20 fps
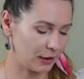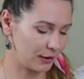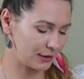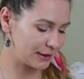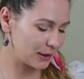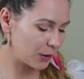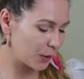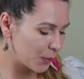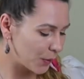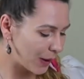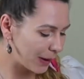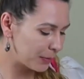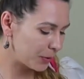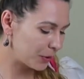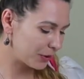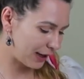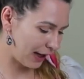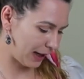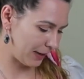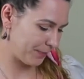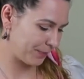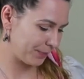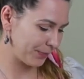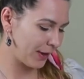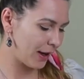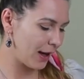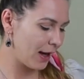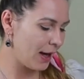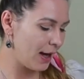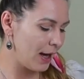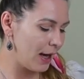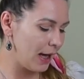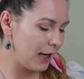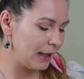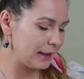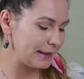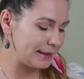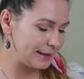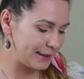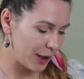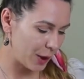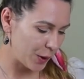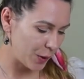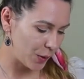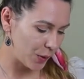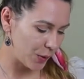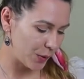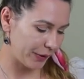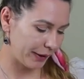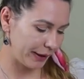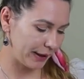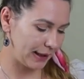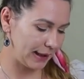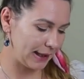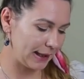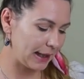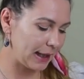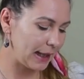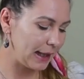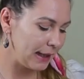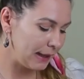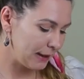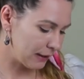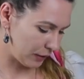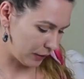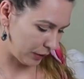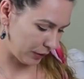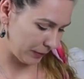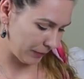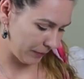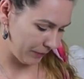So one more time. So indoor.